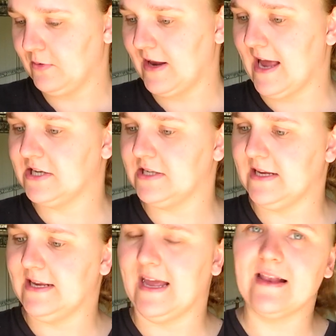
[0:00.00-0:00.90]

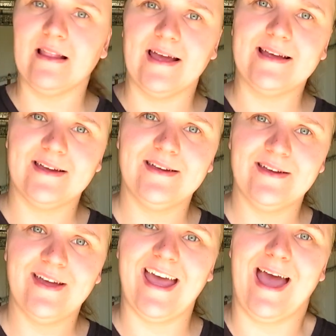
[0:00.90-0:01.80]
actually get like
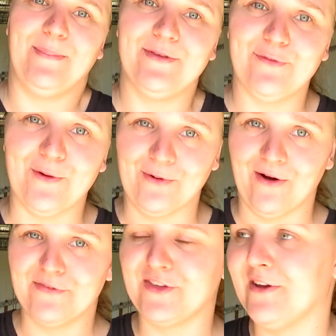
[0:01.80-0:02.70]
Abby's fur
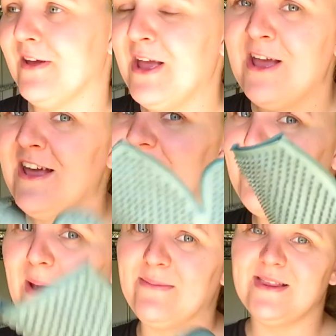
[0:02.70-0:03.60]
off. So
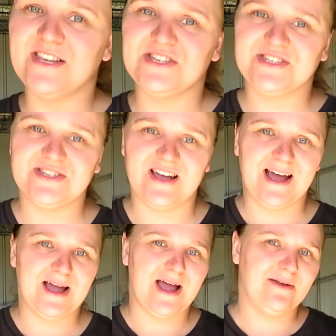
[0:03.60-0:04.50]
maybe this,
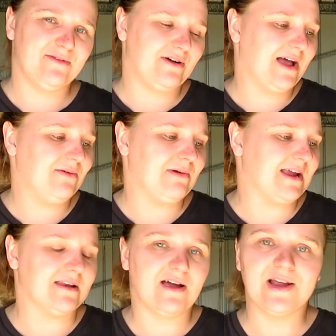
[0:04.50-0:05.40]
I
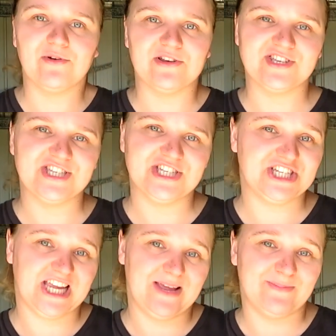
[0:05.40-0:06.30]
reckon I honestly should
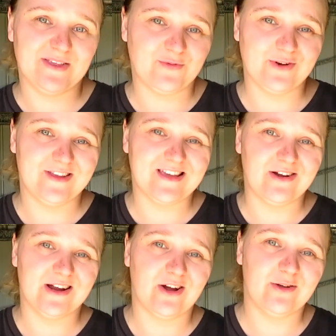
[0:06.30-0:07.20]
keep this for his
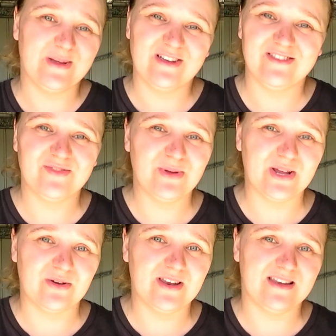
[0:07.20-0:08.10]
curry comb, because it's really
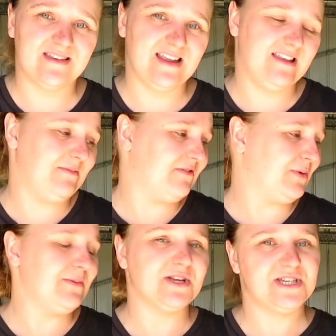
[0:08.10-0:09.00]
good. It's
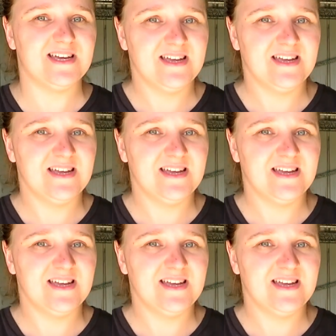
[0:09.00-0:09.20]
pretty much